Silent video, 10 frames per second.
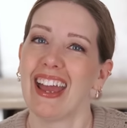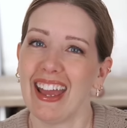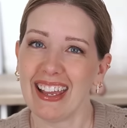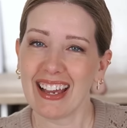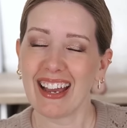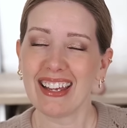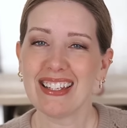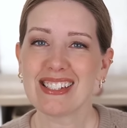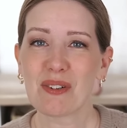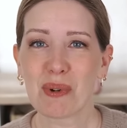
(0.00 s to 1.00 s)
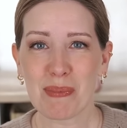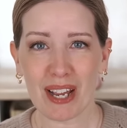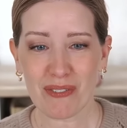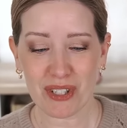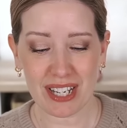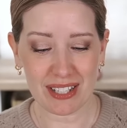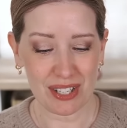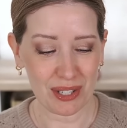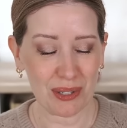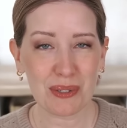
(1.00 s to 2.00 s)
Hey guys, we're back for day
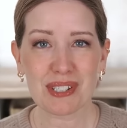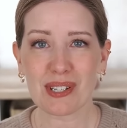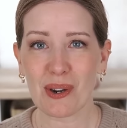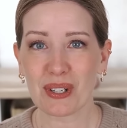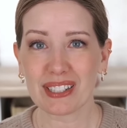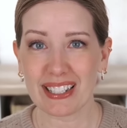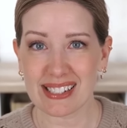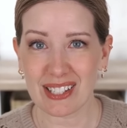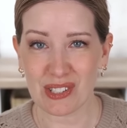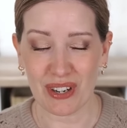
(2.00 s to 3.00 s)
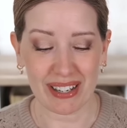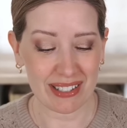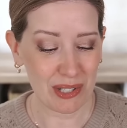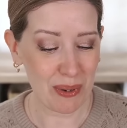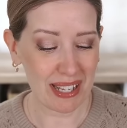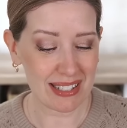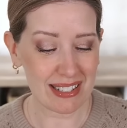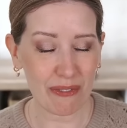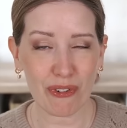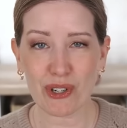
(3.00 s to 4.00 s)
two, so let's get straight into it.
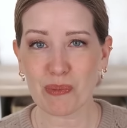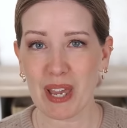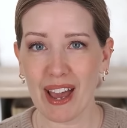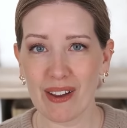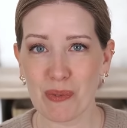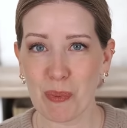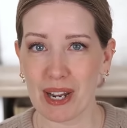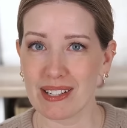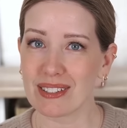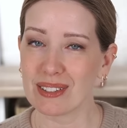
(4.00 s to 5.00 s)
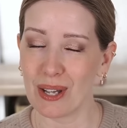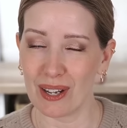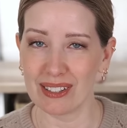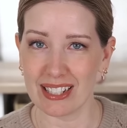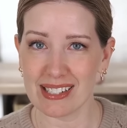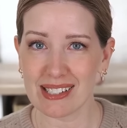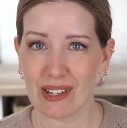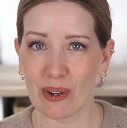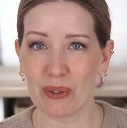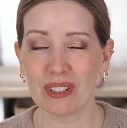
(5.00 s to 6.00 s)
First, we have the brand Lawless.
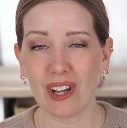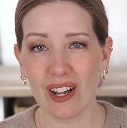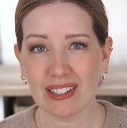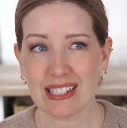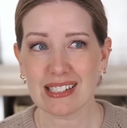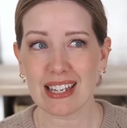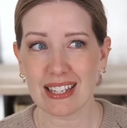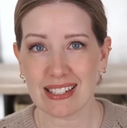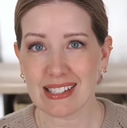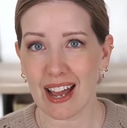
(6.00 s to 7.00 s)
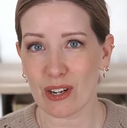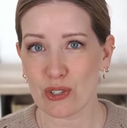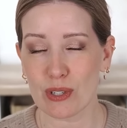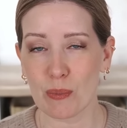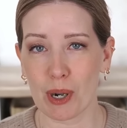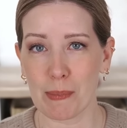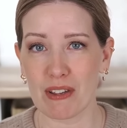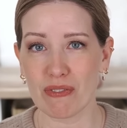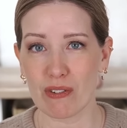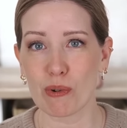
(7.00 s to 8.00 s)
So Lawless is actually one of my
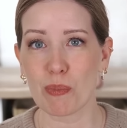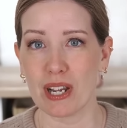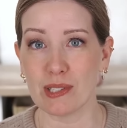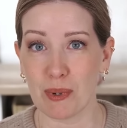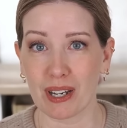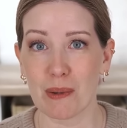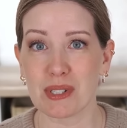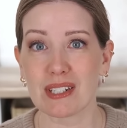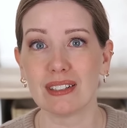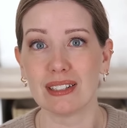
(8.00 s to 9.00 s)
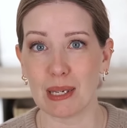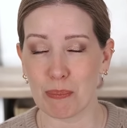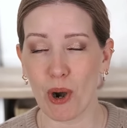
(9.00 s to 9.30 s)
favorite brands when it comes to lip